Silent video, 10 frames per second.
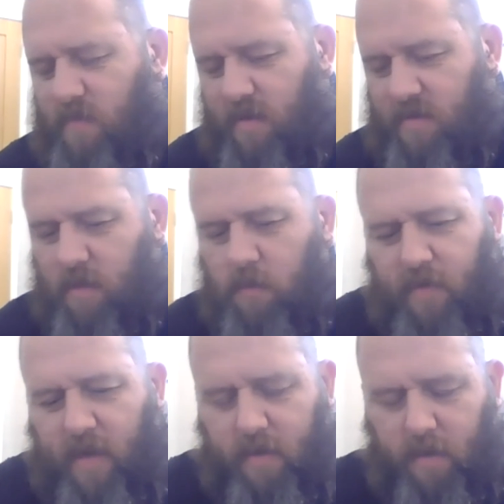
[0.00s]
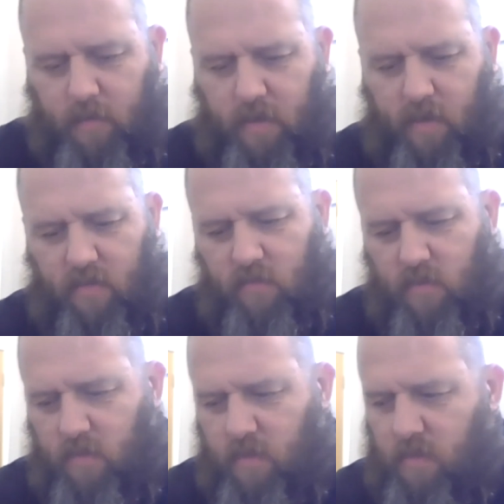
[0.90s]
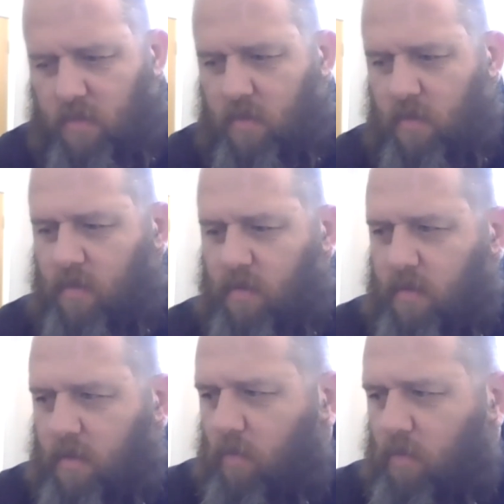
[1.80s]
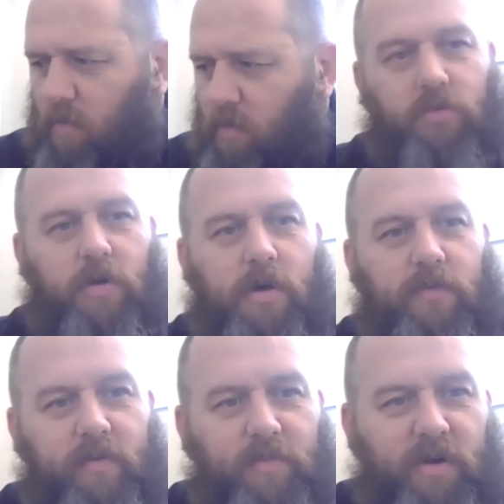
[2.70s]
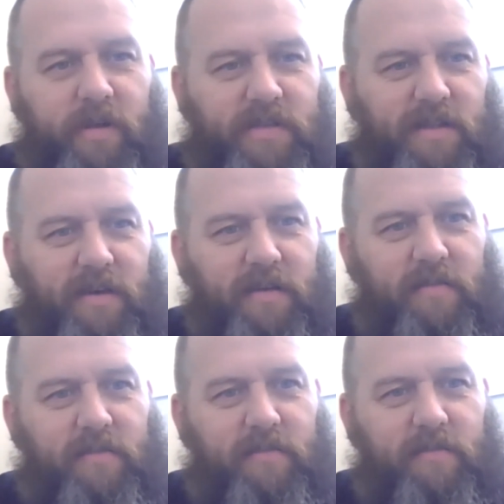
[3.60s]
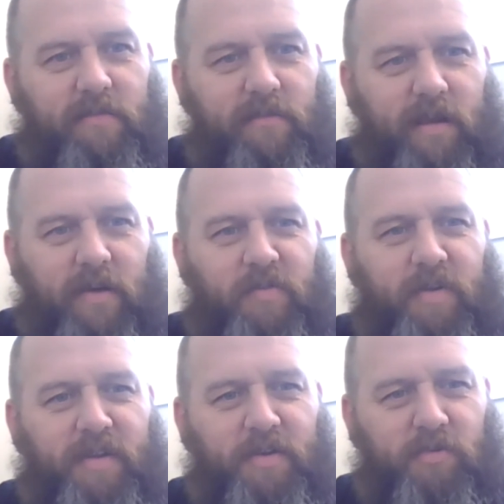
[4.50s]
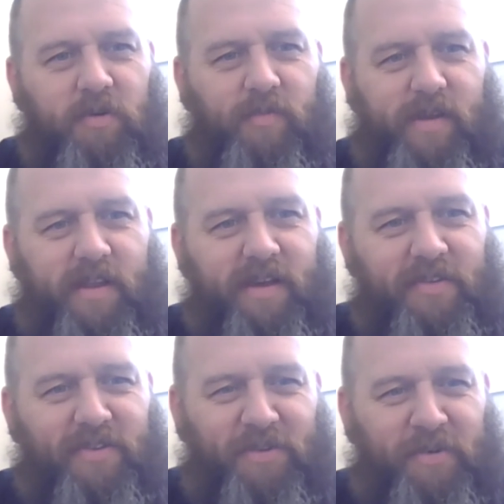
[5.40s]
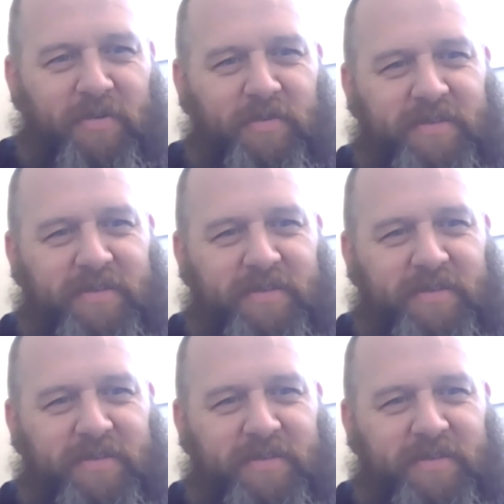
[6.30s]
I still find it a bit, I won't say unnerving, but it's like, hang on a minute, you know me and I don't know you.